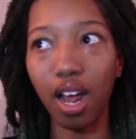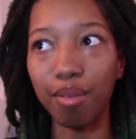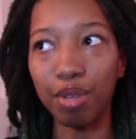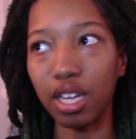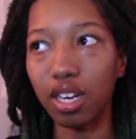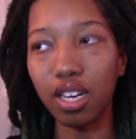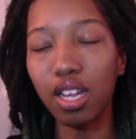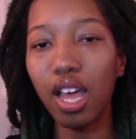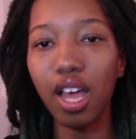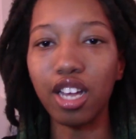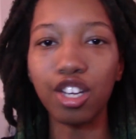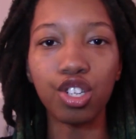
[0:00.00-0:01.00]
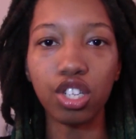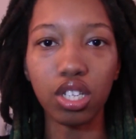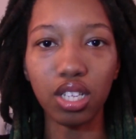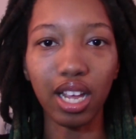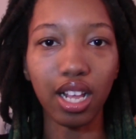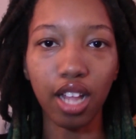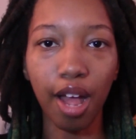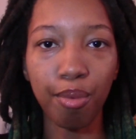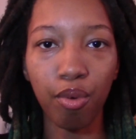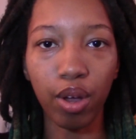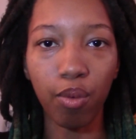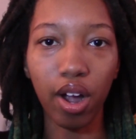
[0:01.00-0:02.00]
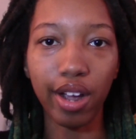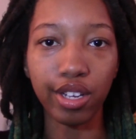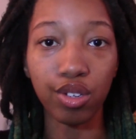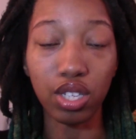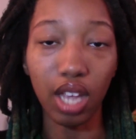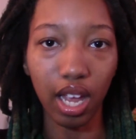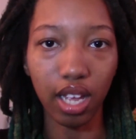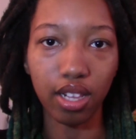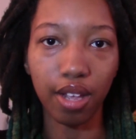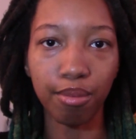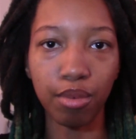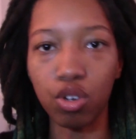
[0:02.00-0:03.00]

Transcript: I mean, it's just, like, at that point, why are you saying them?